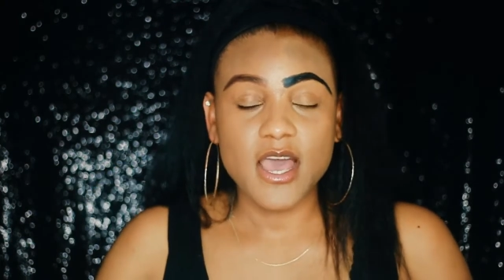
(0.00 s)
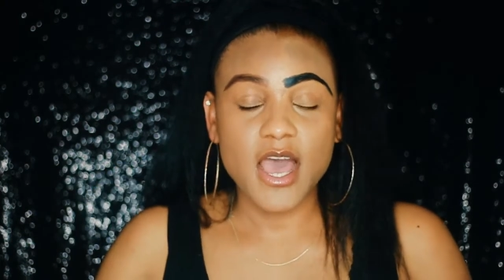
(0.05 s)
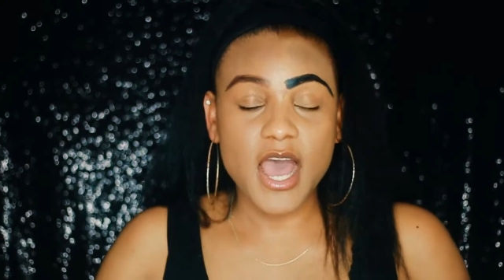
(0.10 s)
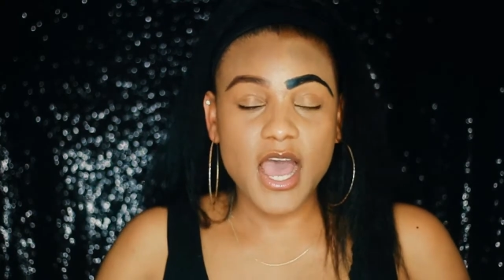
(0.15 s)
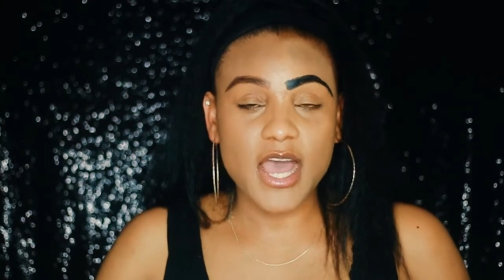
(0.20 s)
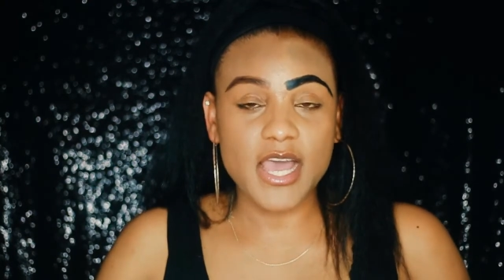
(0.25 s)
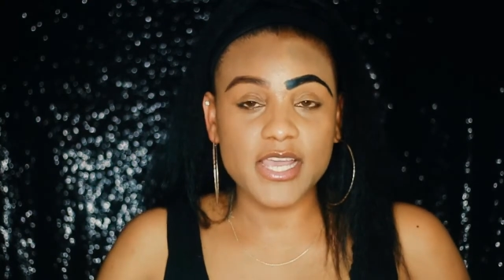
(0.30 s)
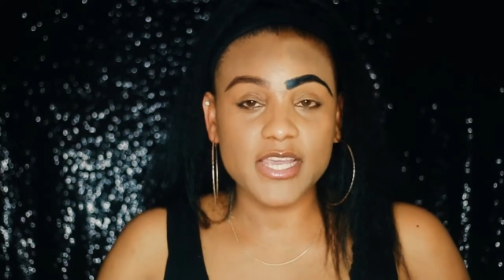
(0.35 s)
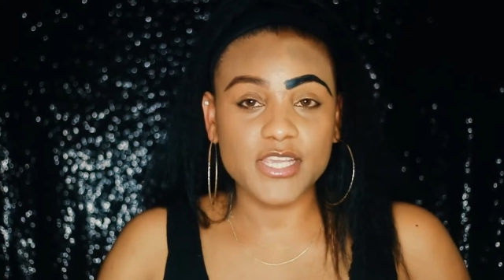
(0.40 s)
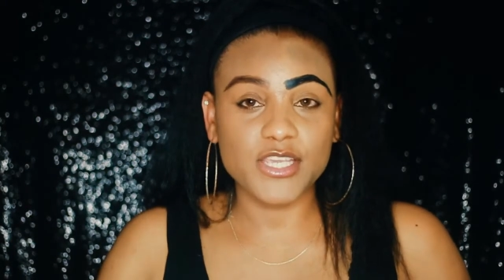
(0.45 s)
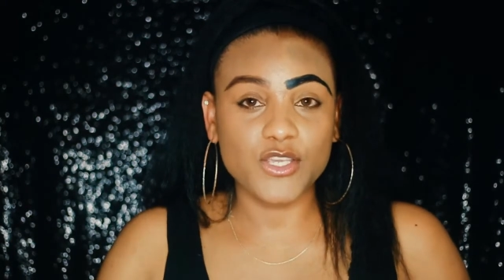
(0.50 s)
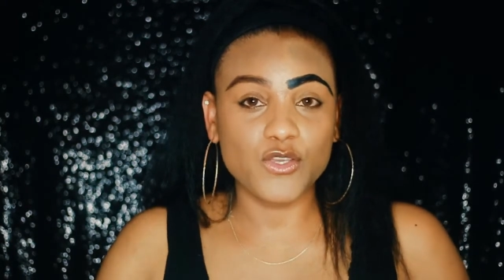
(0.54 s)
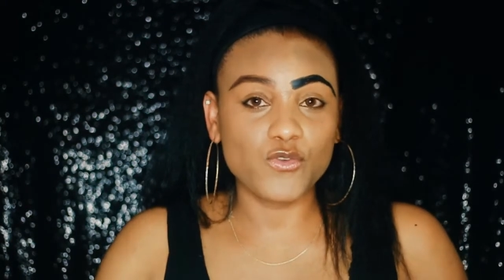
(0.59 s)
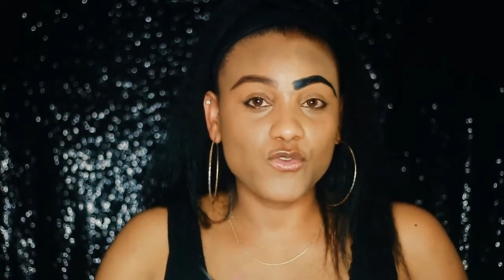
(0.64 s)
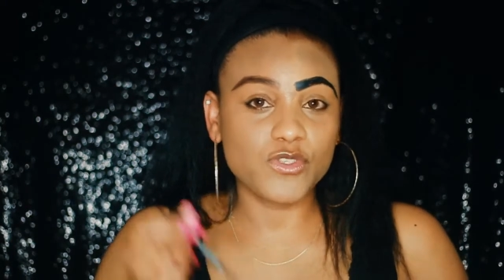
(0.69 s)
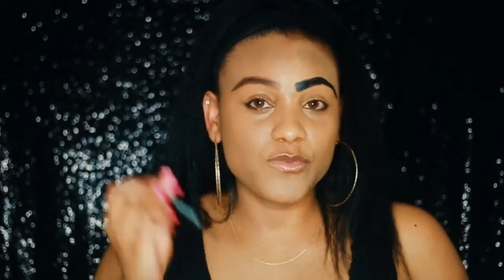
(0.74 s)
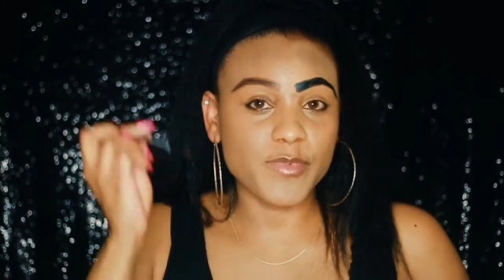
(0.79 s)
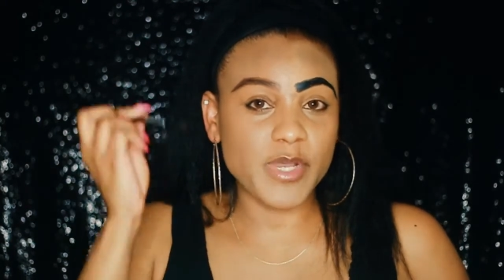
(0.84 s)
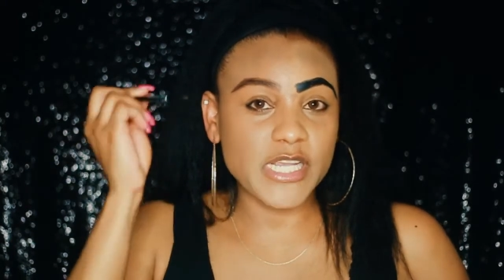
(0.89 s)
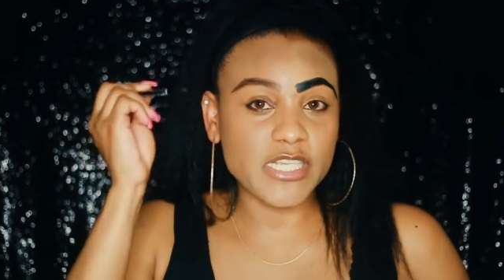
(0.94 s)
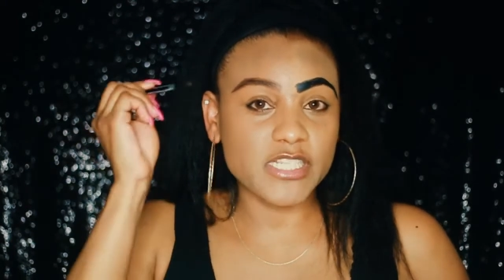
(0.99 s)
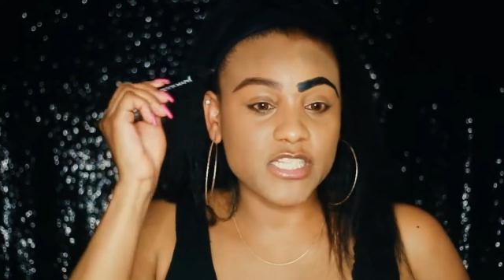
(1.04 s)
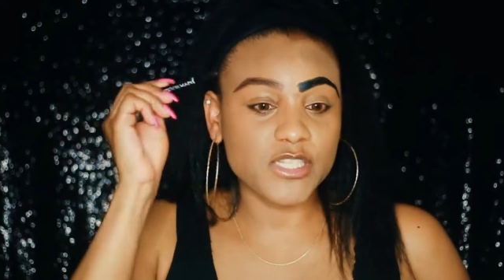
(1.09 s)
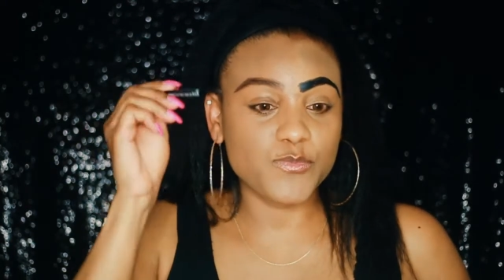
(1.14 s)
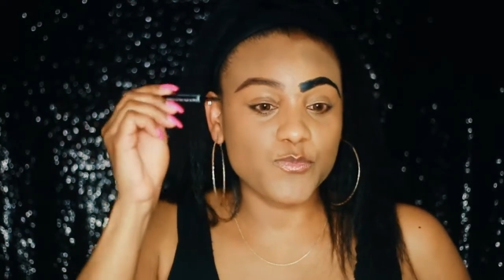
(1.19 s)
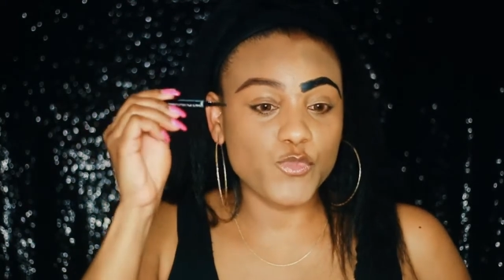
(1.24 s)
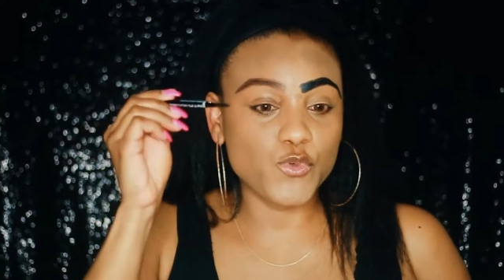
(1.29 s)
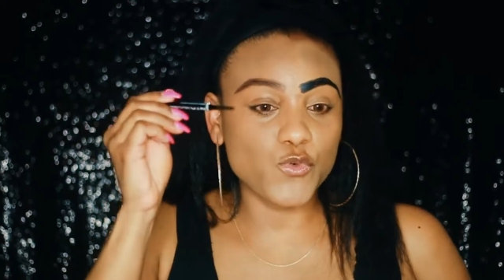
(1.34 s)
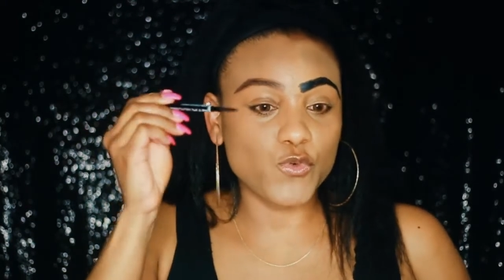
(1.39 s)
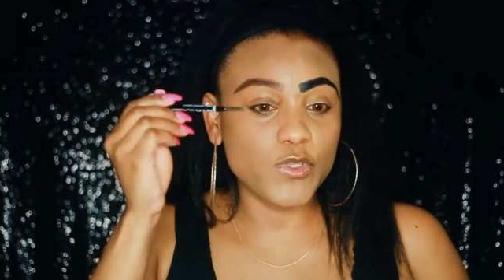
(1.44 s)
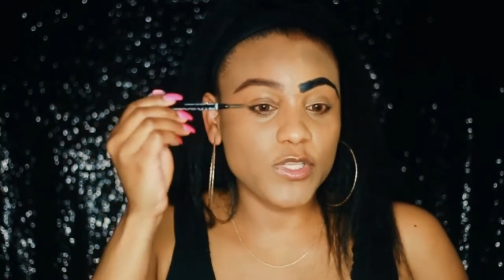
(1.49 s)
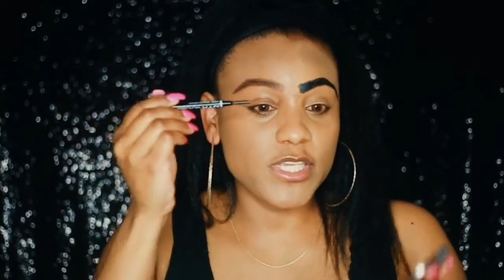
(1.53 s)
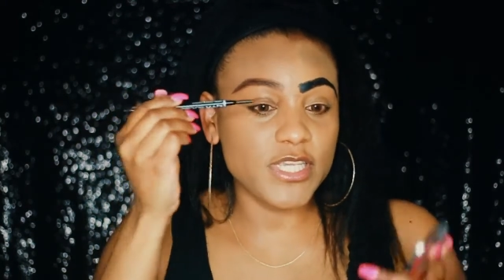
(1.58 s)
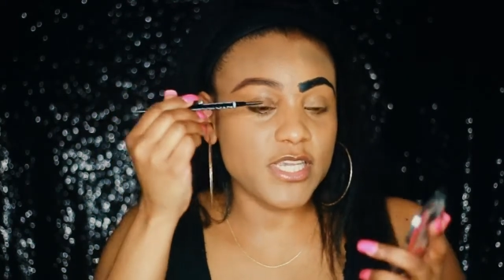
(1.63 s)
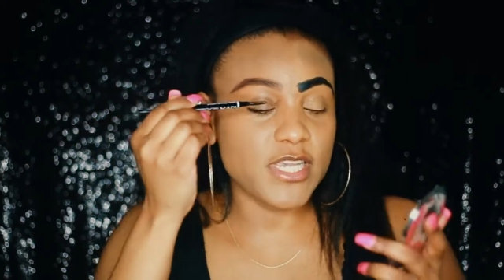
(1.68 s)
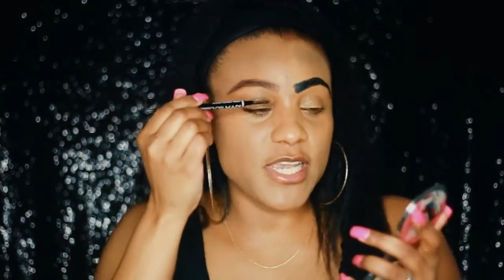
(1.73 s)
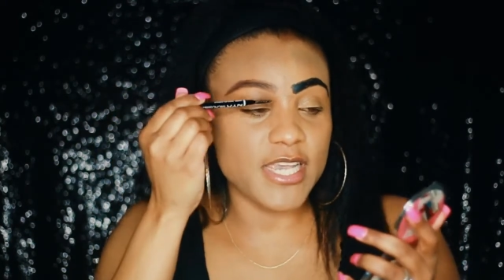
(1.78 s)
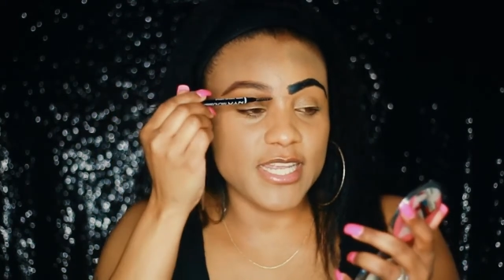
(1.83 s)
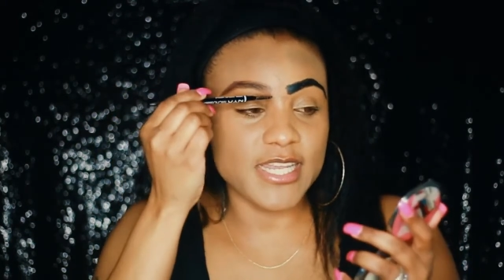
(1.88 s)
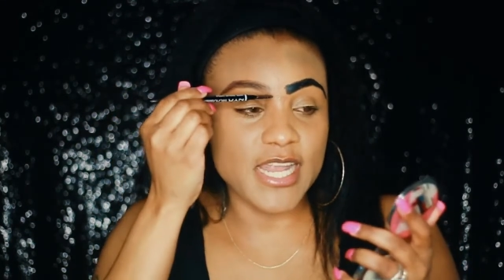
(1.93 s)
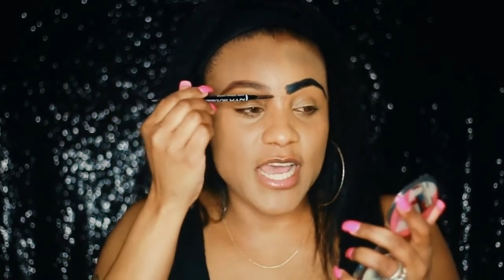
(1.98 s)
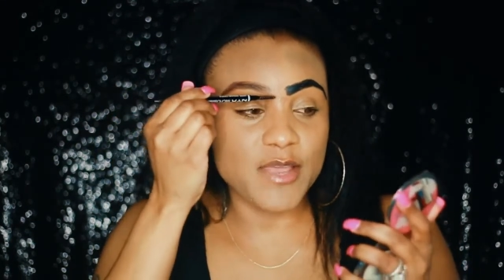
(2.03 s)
I used my spoolie and